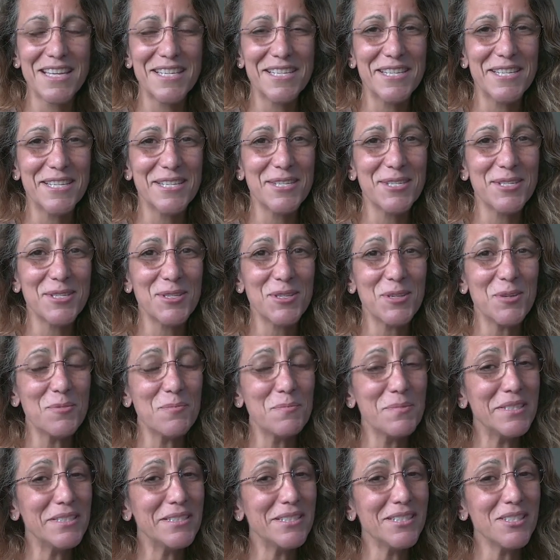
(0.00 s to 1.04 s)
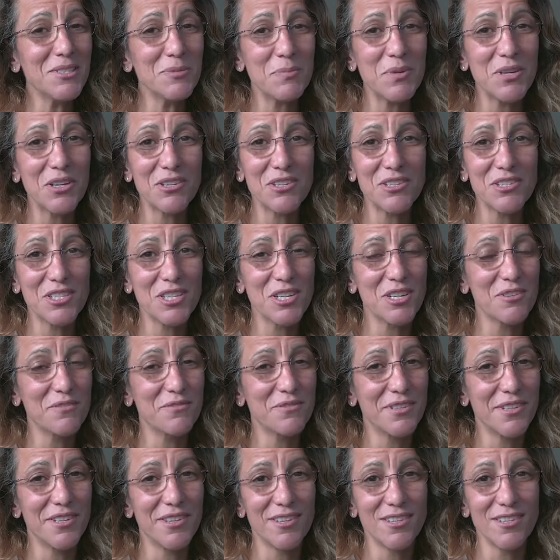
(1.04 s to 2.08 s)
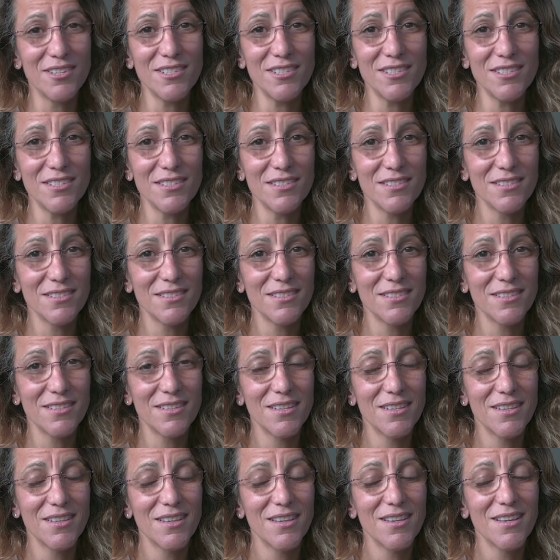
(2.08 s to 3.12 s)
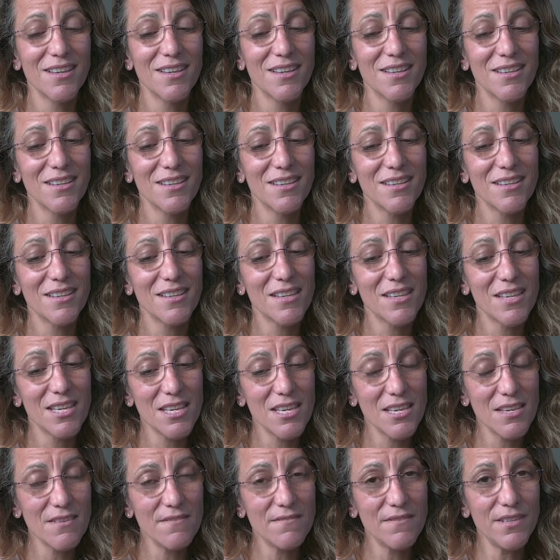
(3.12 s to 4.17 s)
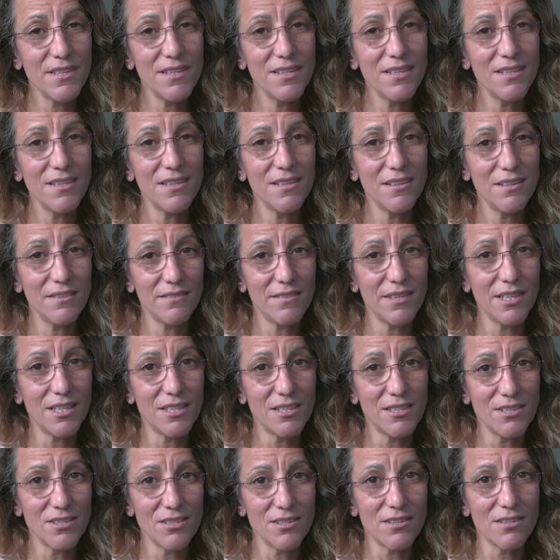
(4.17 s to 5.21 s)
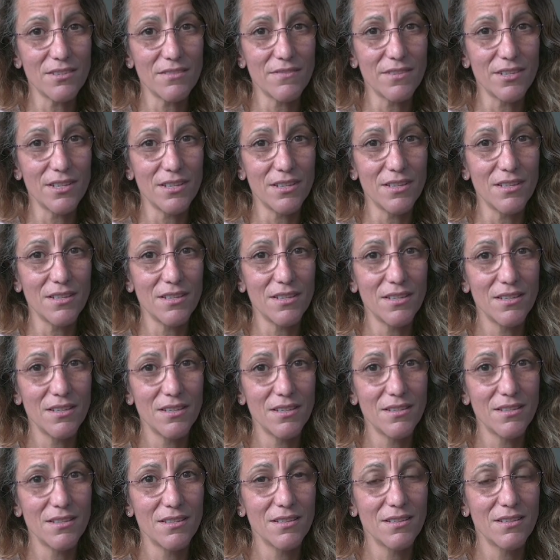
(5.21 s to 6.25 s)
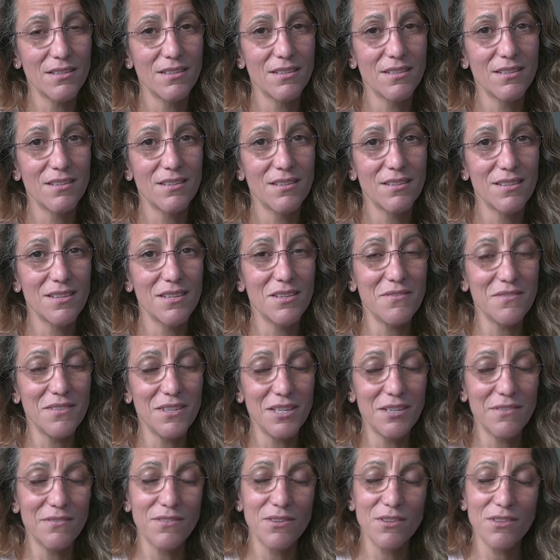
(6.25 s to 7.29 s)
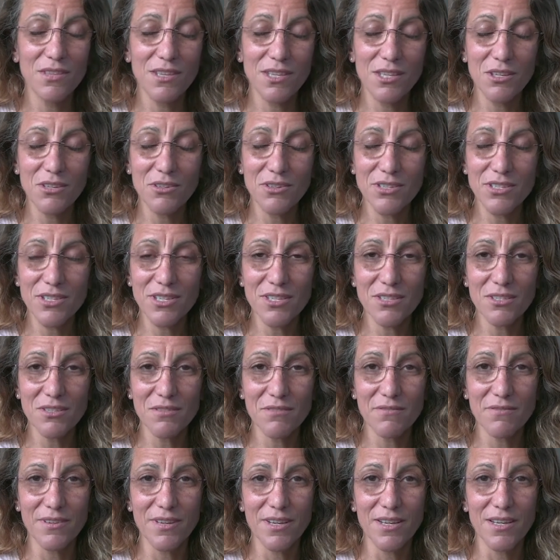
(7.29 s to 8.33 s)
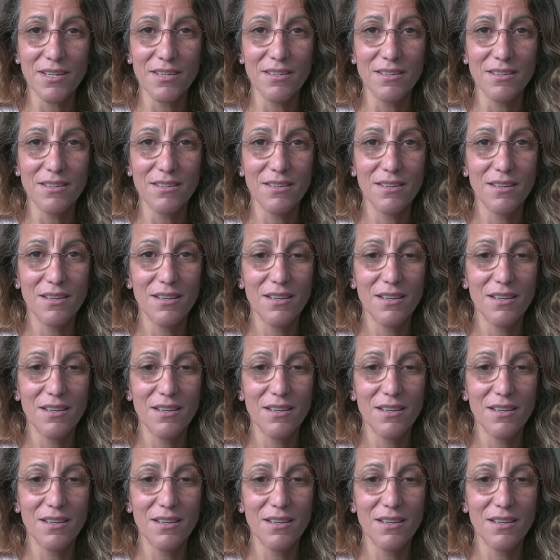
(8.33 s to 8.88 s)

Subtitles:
and don't be disparaging of others, even if they deserve it, even if you think you're justified.